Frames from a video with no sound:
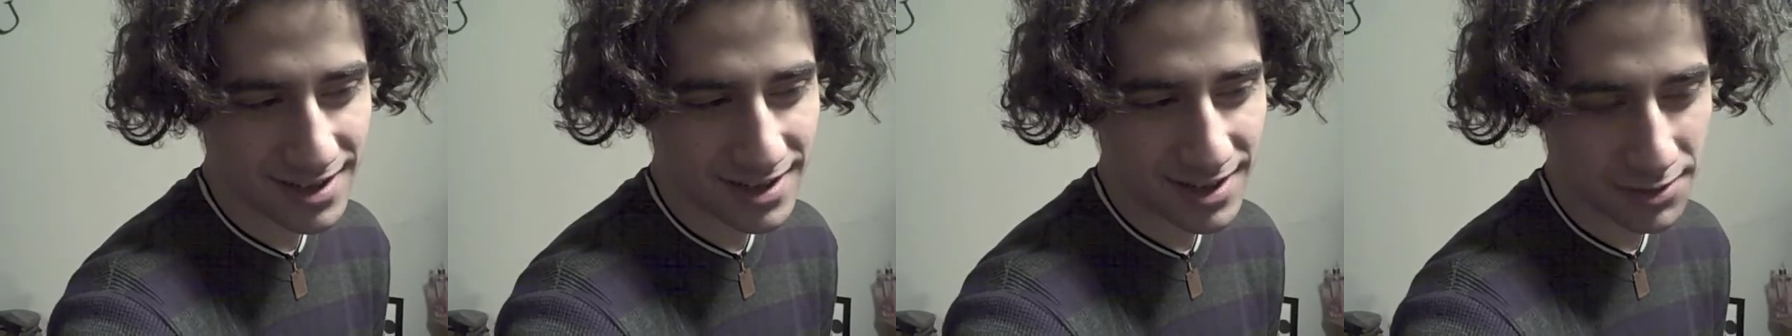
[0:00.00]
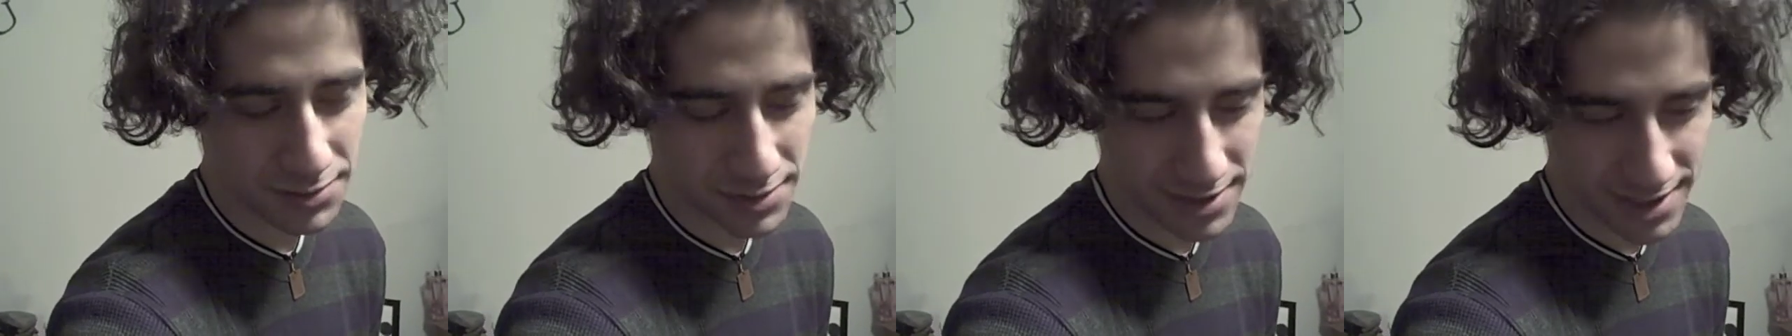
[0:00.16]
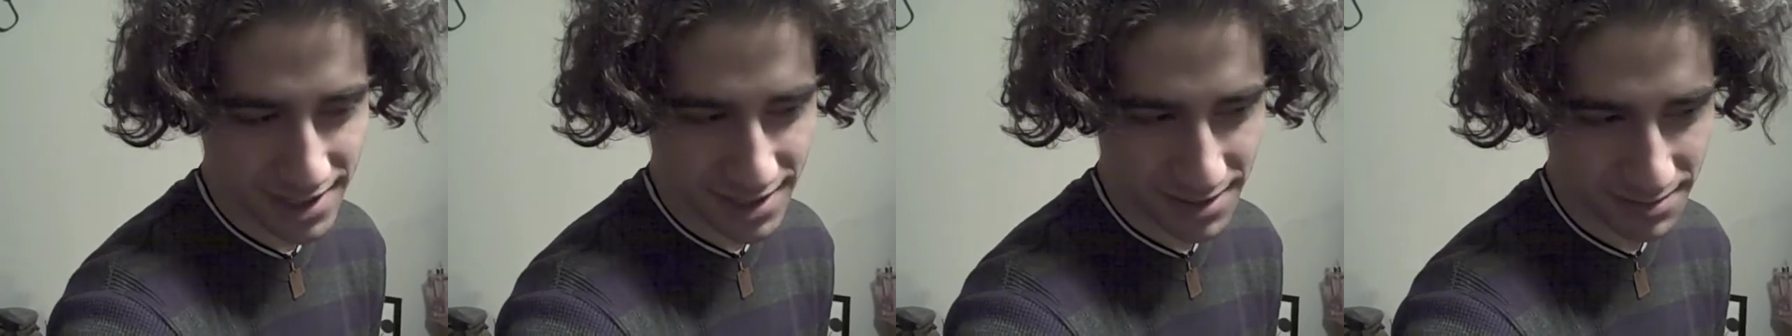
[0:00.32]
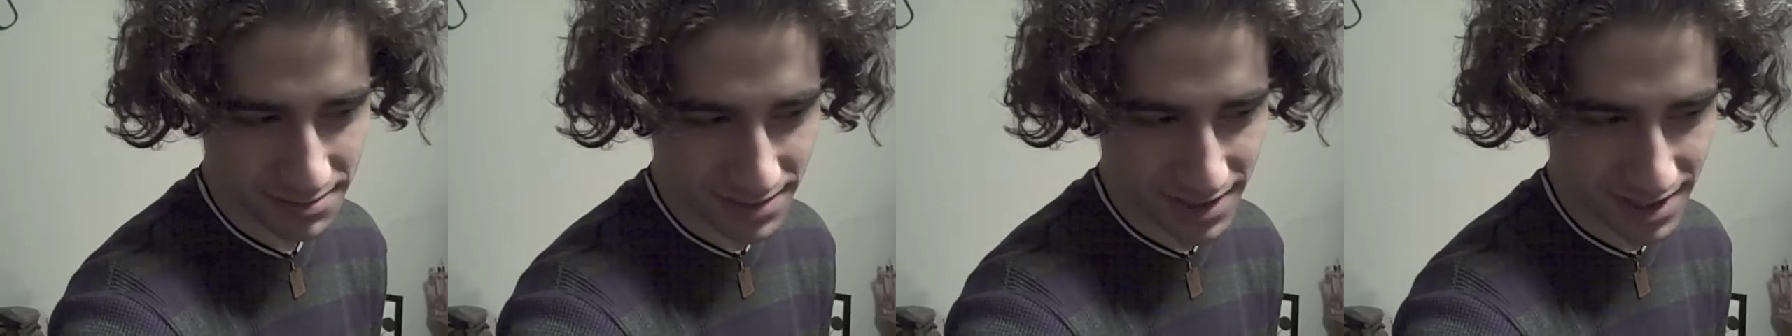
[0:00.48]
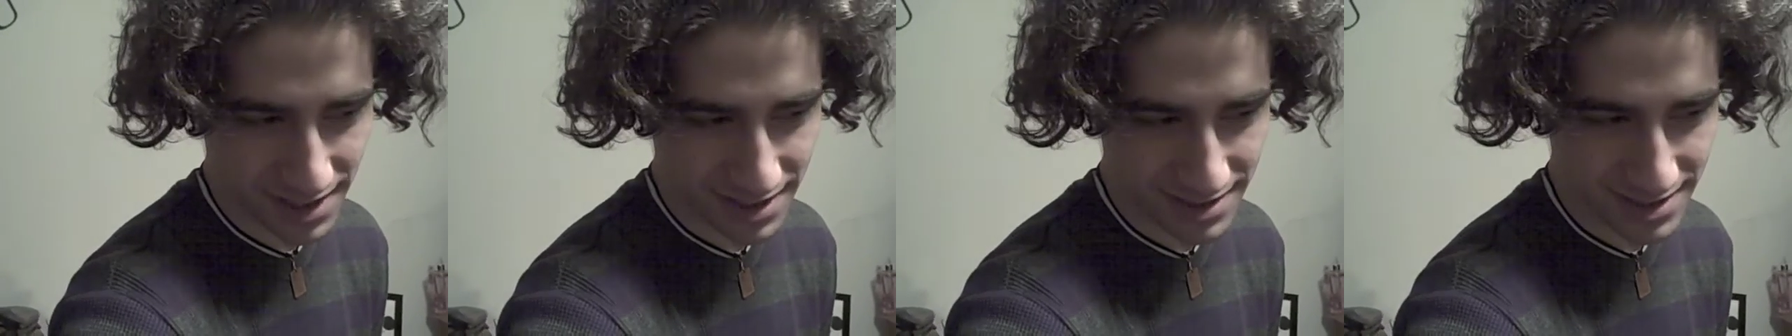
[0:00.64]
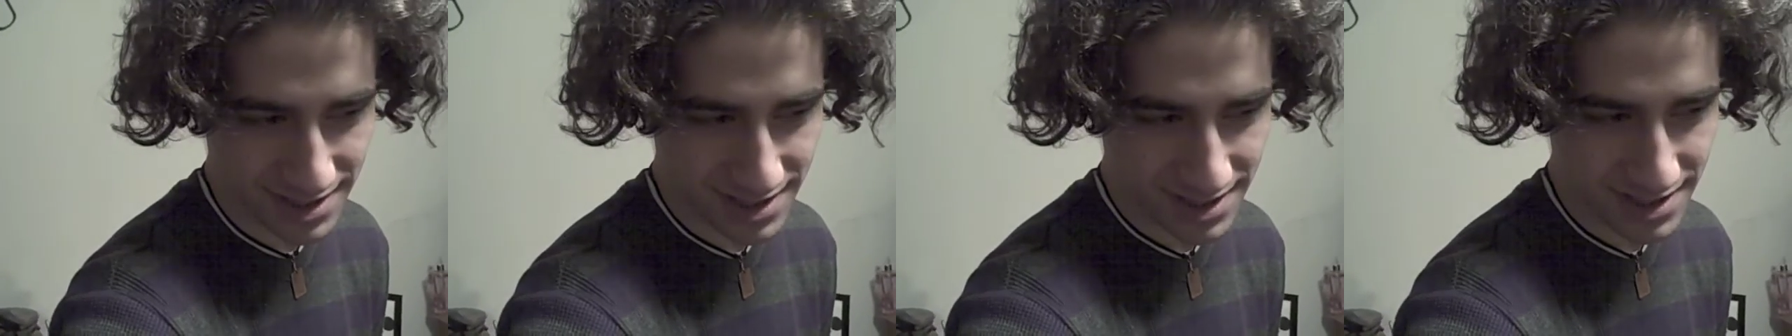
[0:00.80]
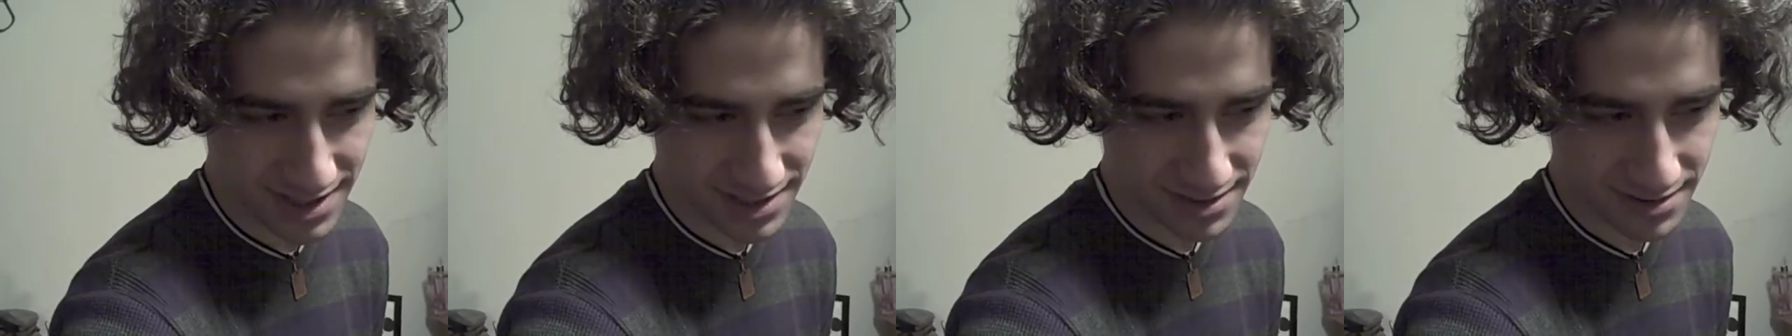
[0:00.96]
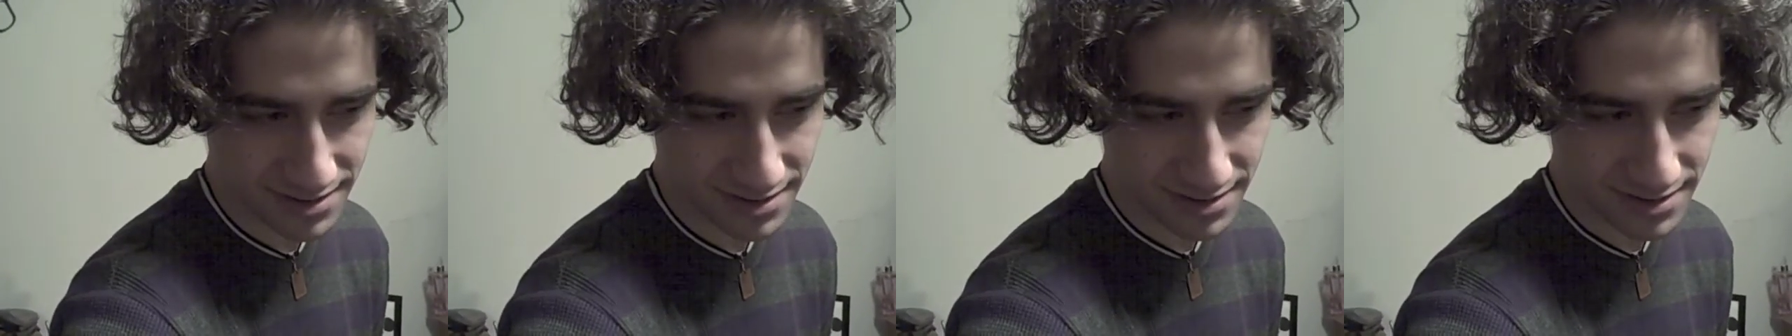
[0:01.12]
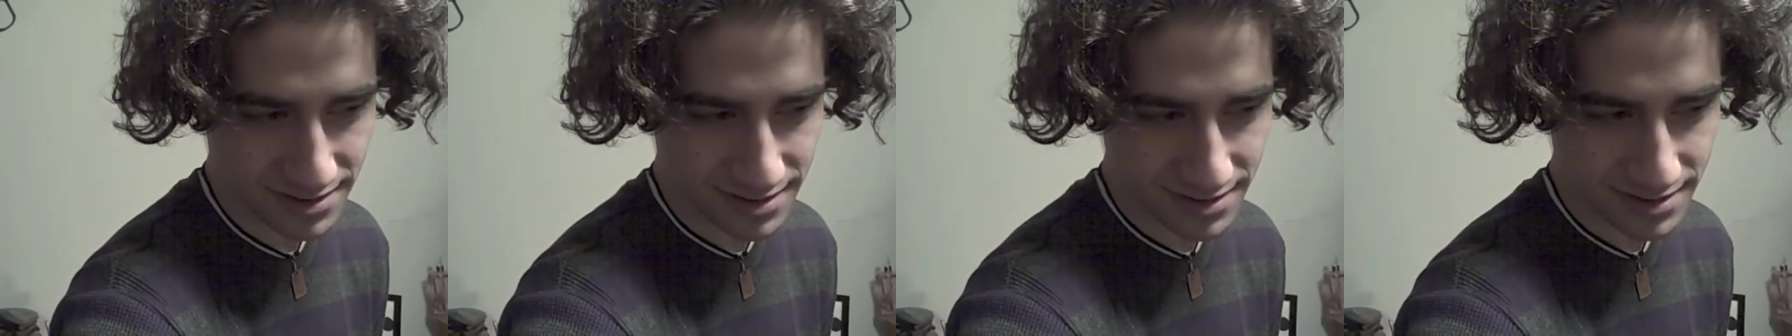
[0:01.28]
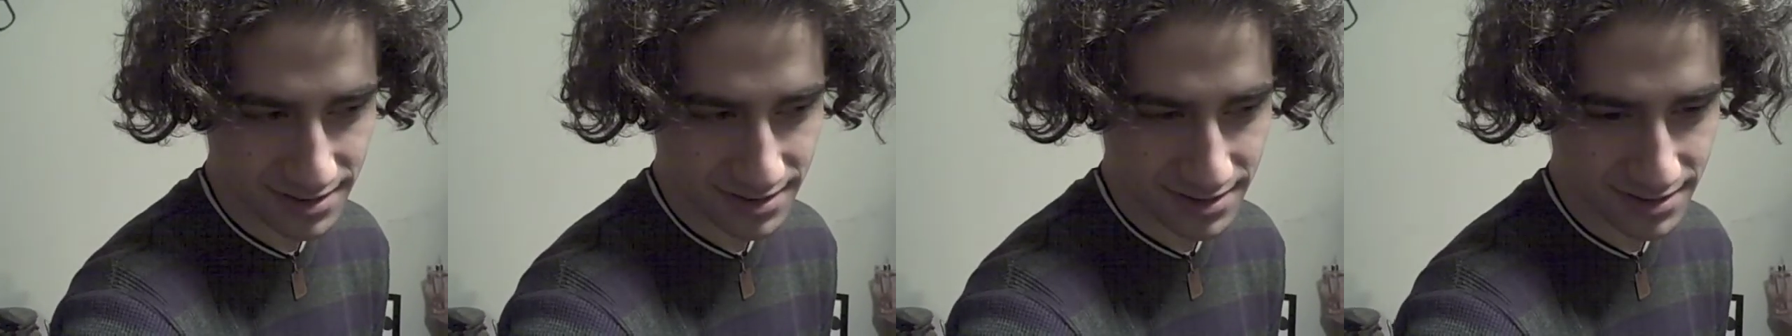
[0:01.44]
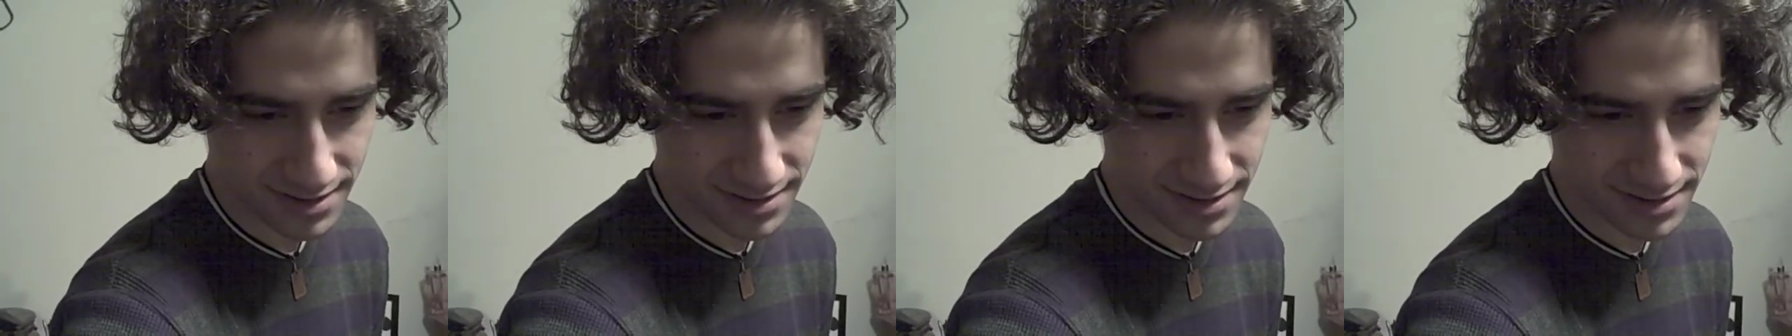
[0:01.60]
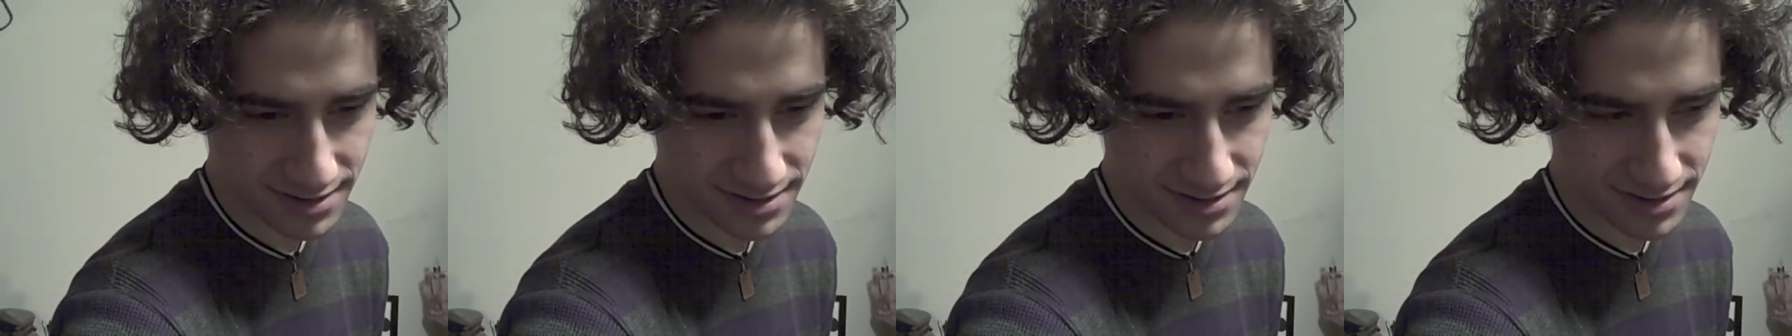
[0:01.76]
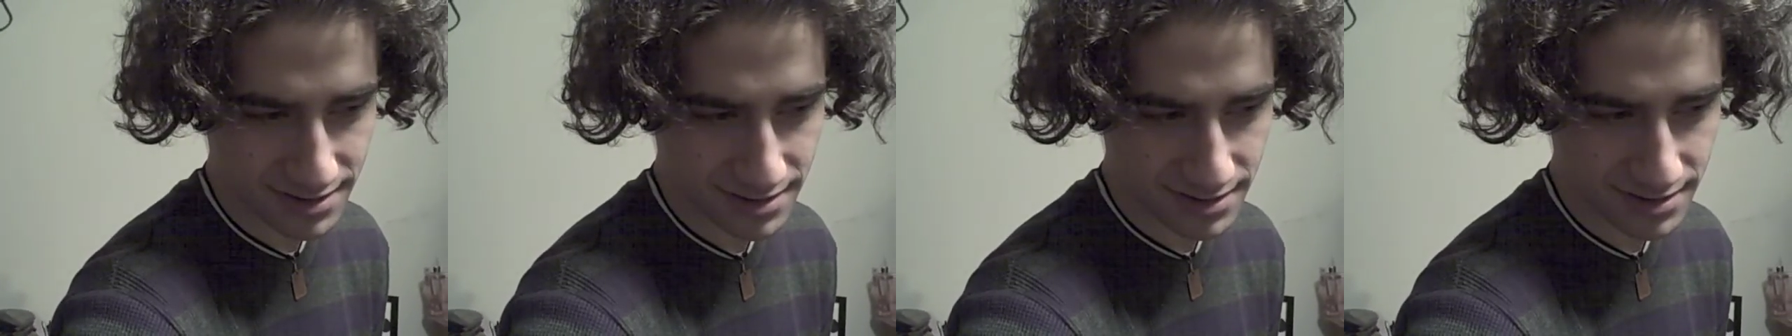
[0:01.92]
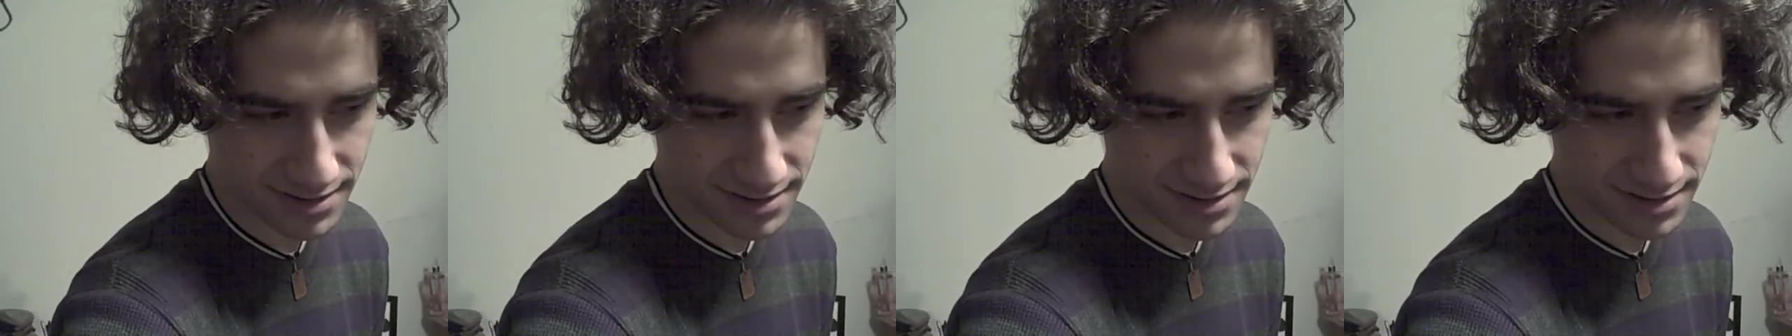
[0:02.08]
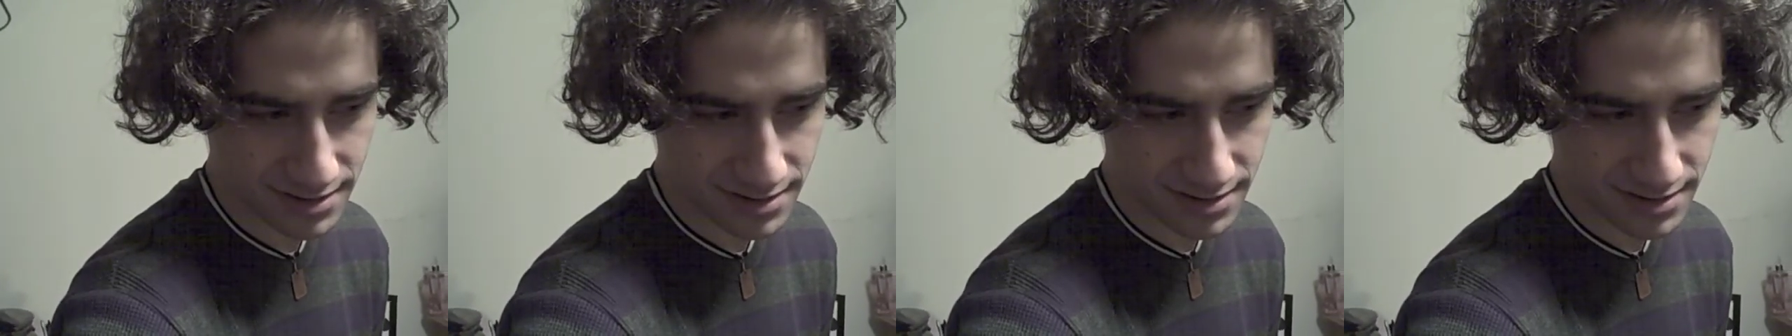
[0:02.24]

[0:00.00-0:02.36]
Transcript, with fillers: There was something else. Is that the coat too?